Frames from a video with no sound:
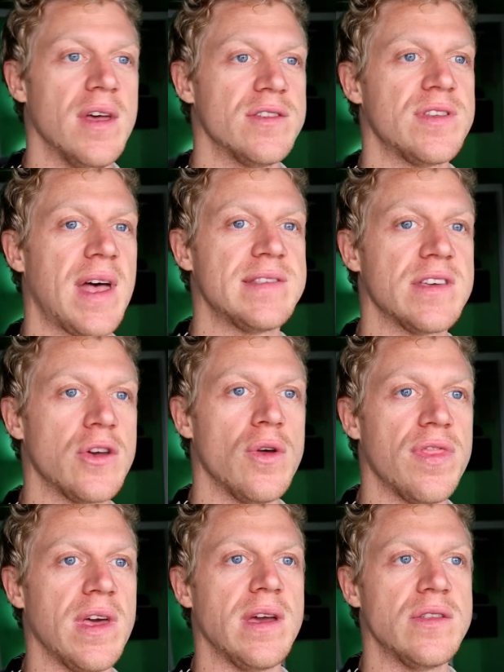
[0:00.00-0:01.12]
So that's a good
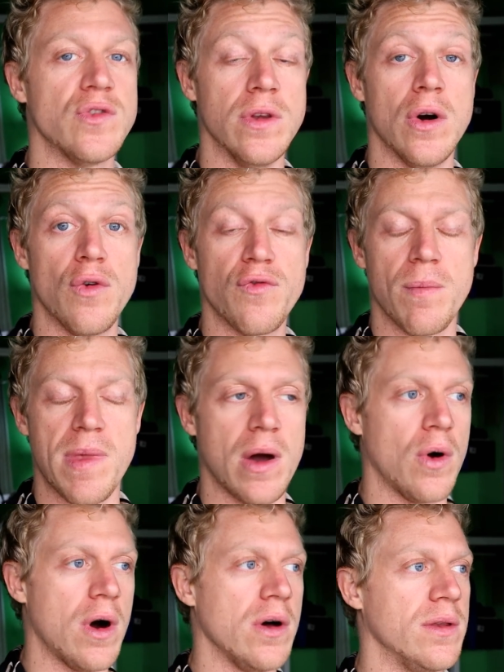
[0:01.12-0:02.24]
thing to know from now
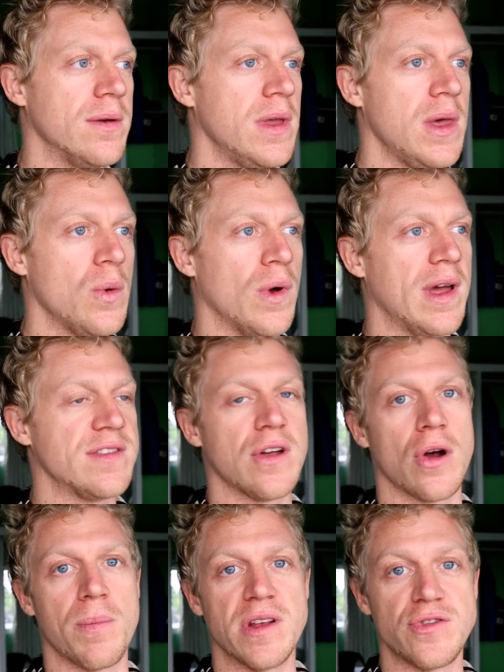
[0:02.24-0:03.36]
on when I
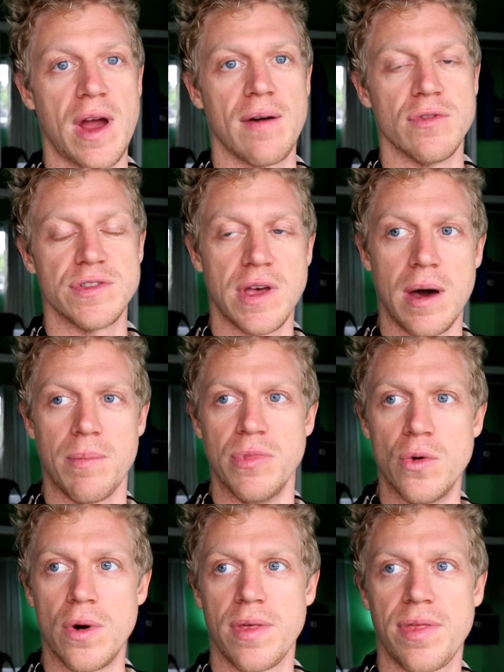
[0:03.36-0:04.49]
start my travels up
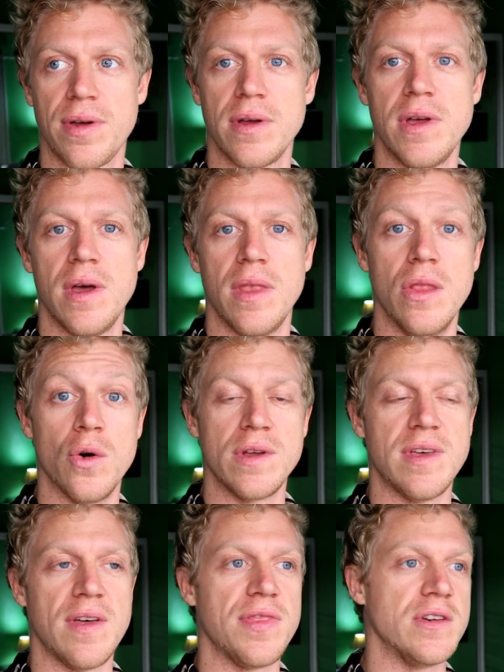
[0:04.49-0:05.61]
north, knowing
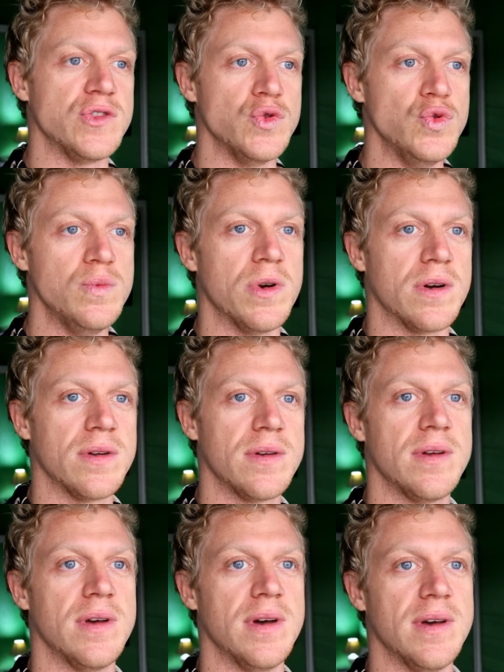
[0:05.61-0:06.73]
that there's Uber.
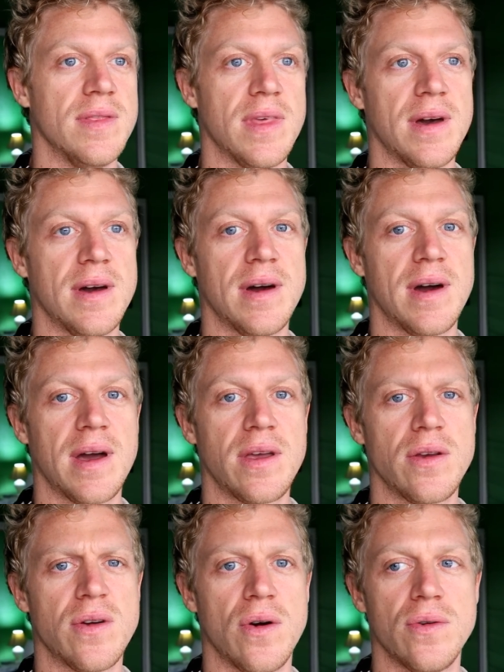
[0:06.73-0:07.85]
And uh, I
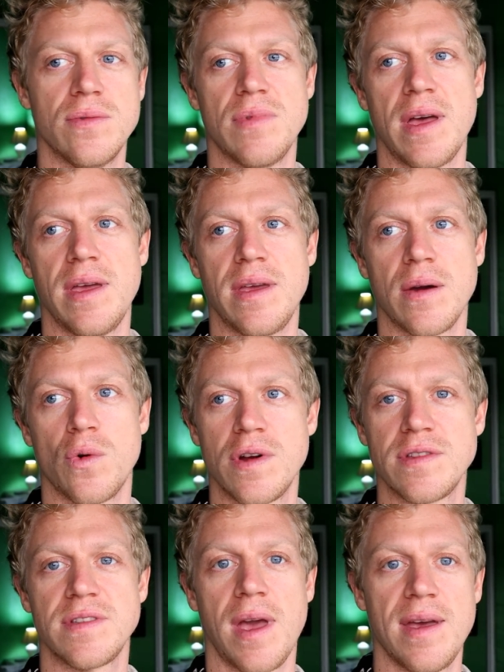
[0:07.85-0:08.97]
could go, like,
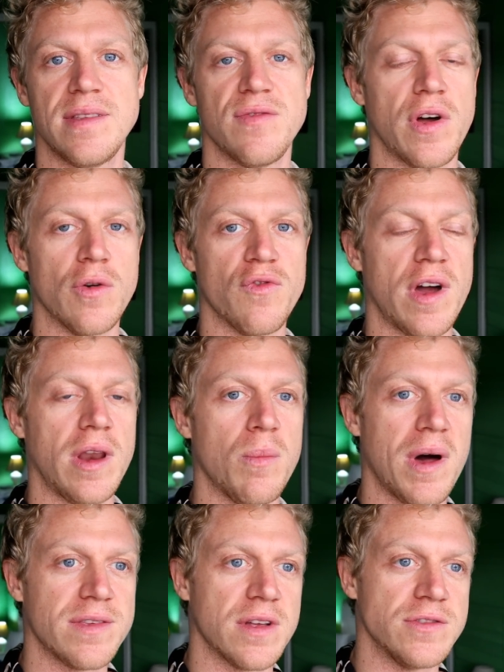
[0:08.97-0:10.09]
worst case, if I don't find a
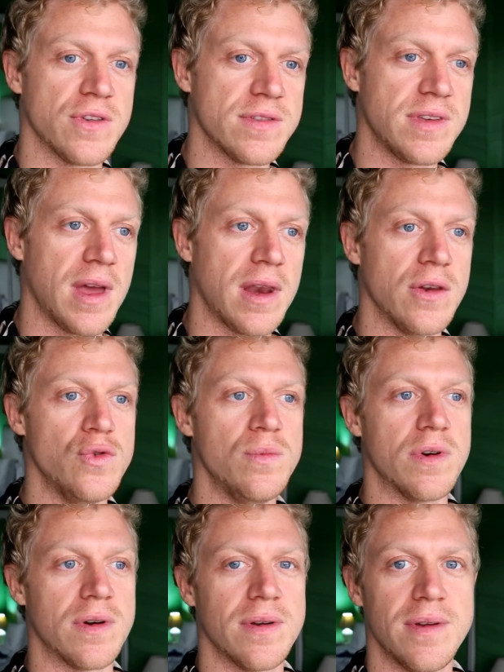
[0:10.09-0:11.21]
bus, I'll just get an
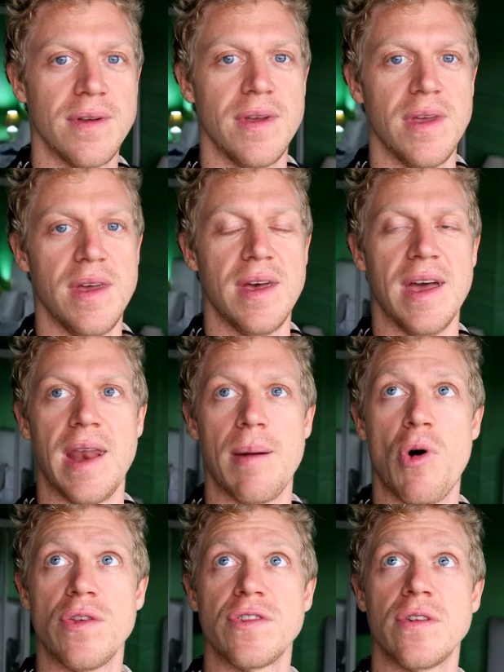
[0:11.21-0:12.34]
Uber. And I'm
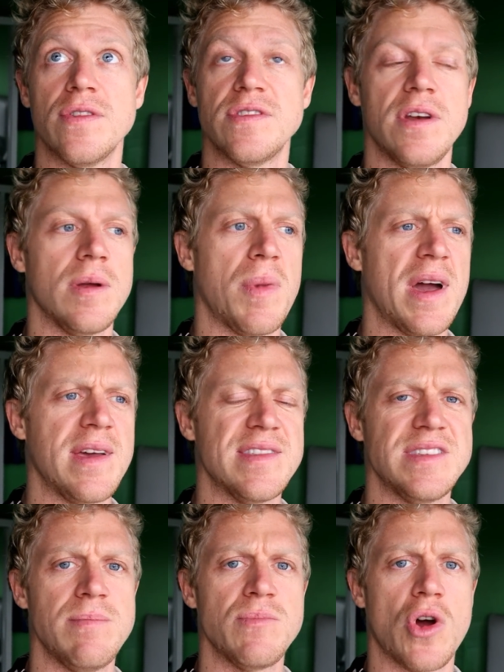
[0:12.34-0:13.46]
also considering buying a
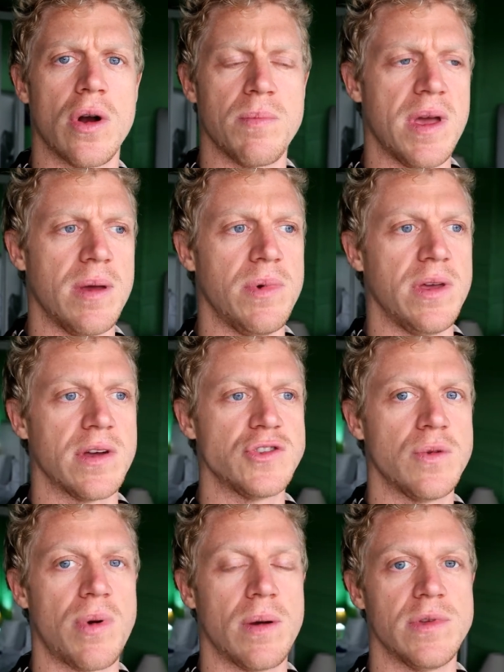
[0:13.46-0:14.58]
SIM card maybe. I
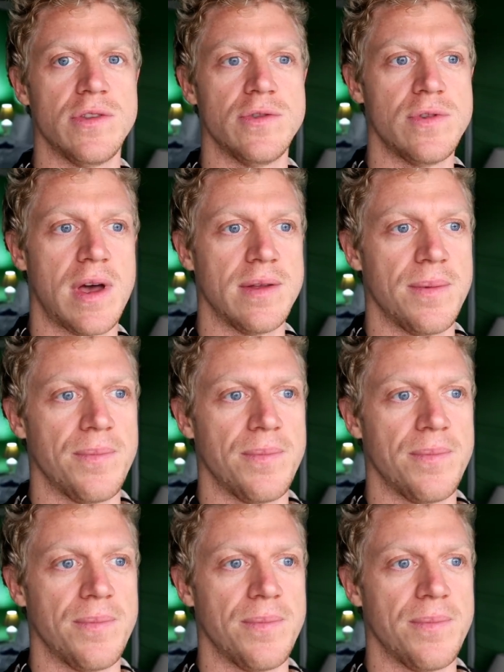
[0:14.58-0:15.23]
should probably do that.